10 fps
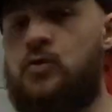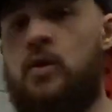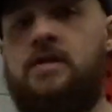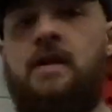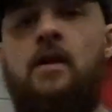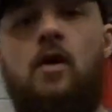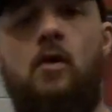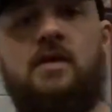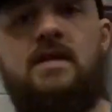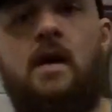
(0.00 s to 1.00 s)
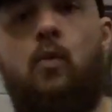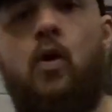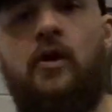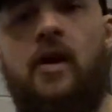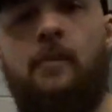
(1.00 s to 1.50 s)
Schwarzenegger always said
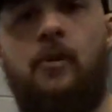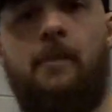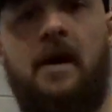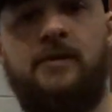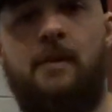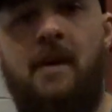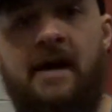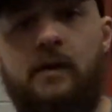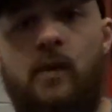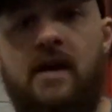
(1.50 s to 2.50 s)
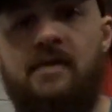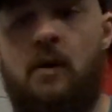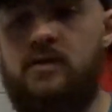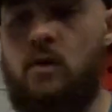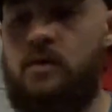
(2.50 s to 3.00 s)
1 gram per pound of body weight.
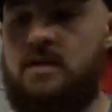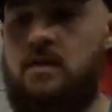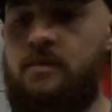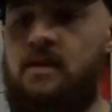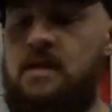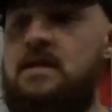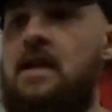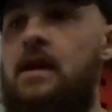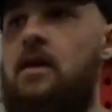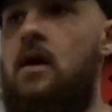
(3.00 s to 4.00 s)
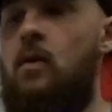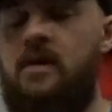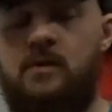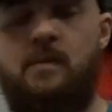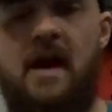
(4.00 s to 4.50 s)
That was always something he said
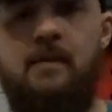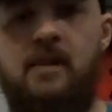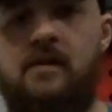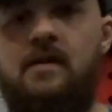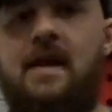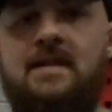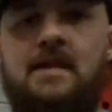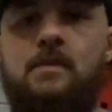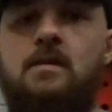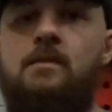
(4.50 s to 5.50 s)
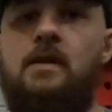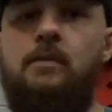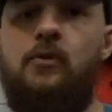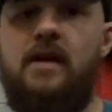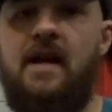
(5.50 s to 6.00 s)
when he was bodybuilding, and that seems to
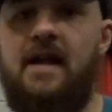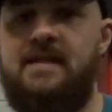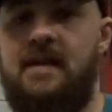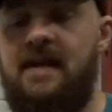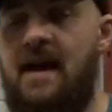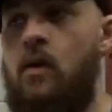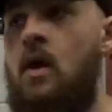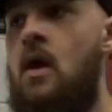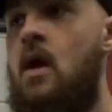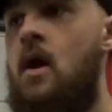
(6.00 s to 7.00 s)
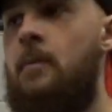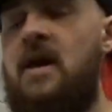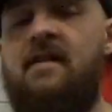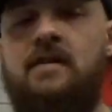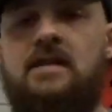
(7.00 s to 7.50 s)
be pretty constant now.
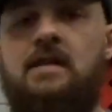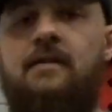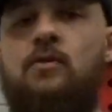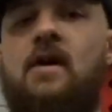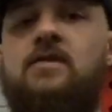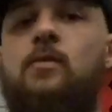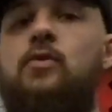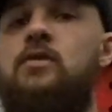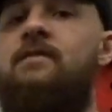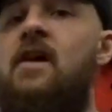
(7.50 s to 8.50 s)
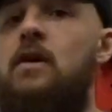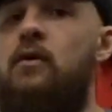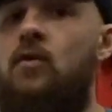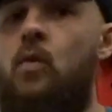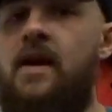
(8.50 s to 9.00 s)
But obviously, if you have someone who's very
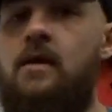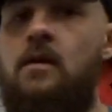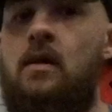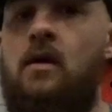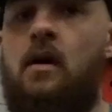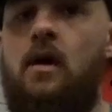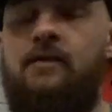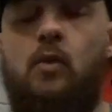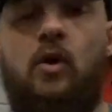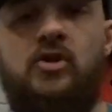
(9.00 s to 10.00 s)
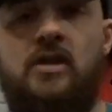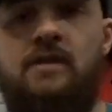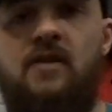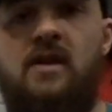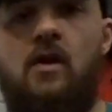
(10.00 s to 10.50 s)
overweight, if you're watching
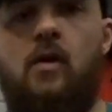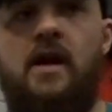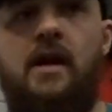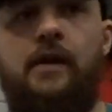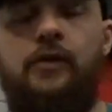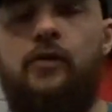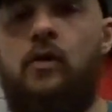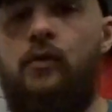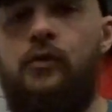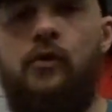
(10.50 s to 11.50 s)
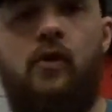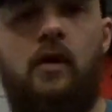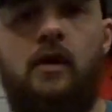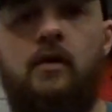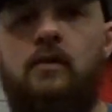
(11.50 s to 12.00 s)
this video and
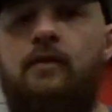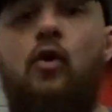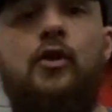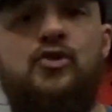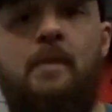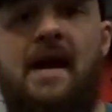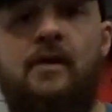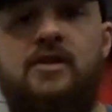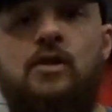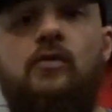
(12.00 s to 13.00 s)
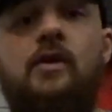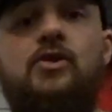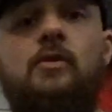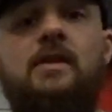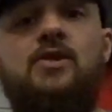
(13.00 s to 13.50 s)
you're 400 pounds and you really
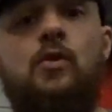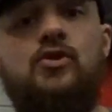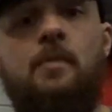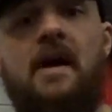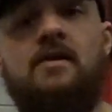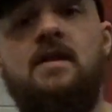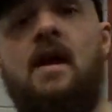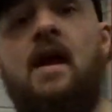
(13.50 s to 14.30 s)
should be 200 pounds,